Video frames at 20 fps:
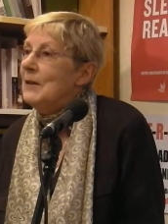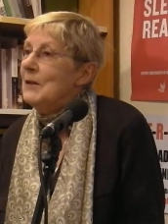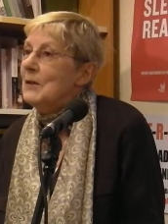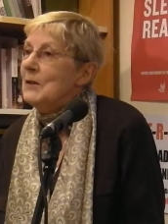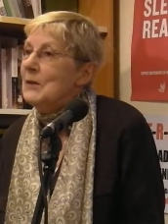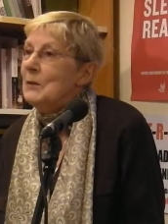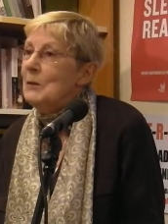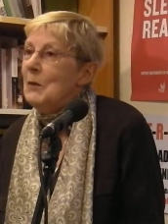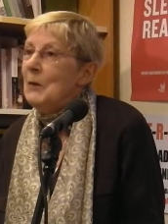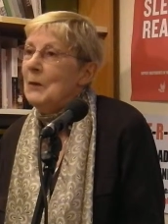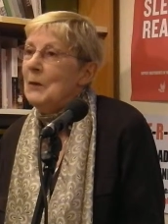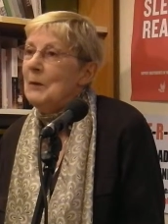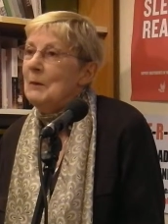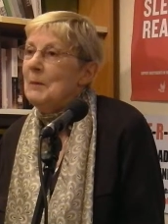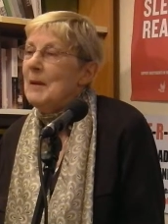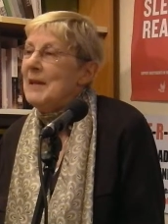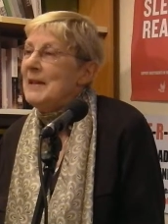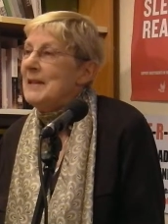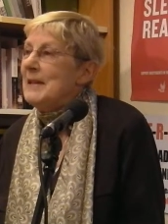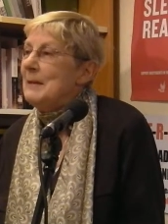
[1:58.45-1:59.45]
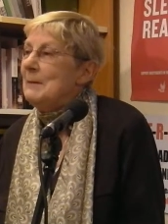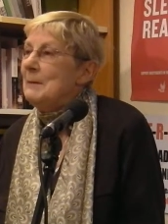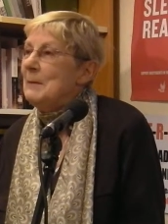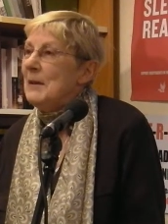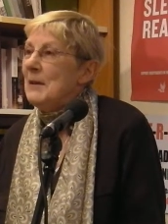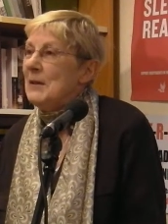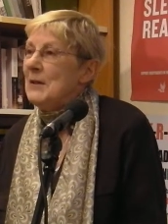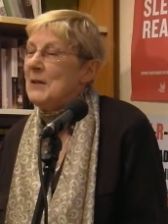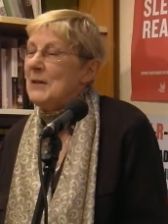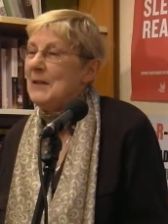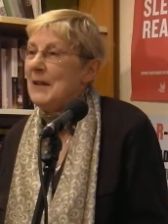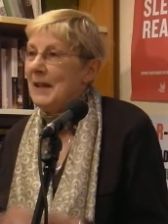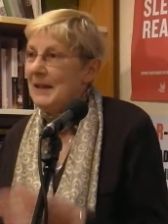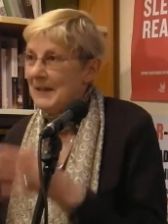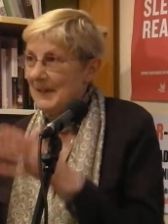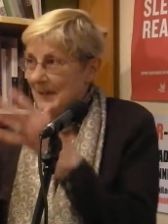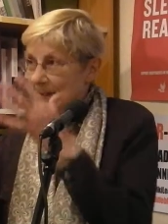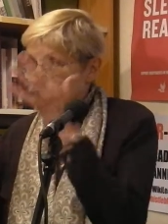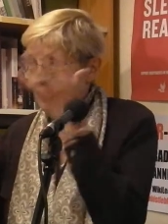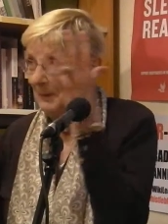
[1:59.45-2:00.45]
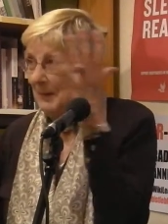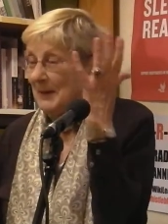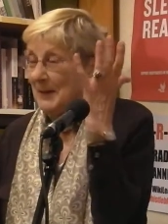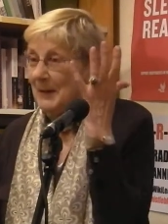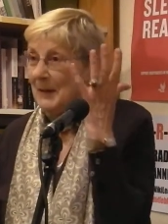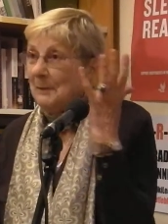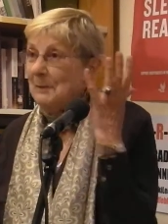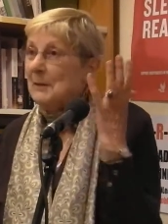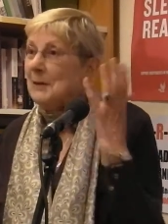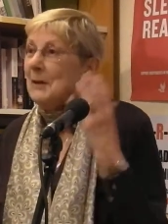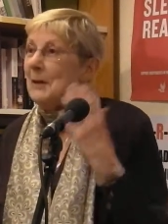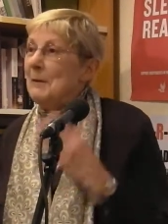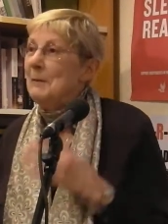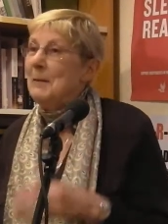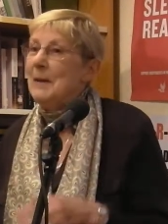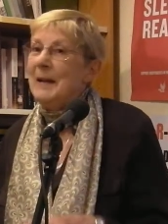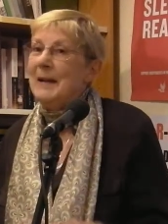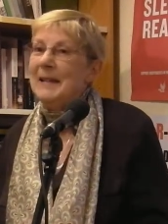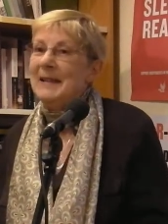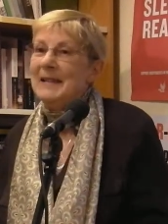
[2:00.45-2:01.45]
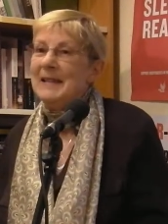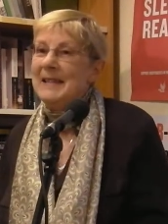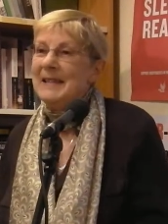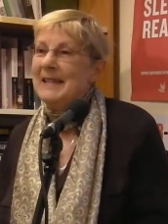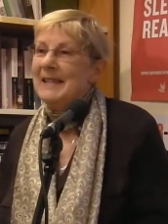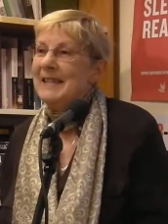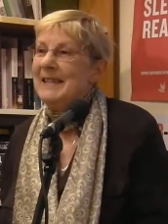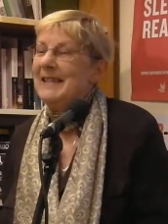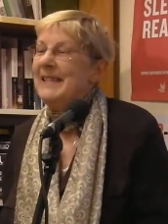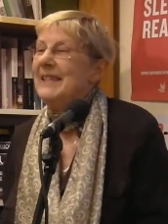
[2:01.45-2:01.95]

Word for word: So what an amazing picture that sums up in our minds.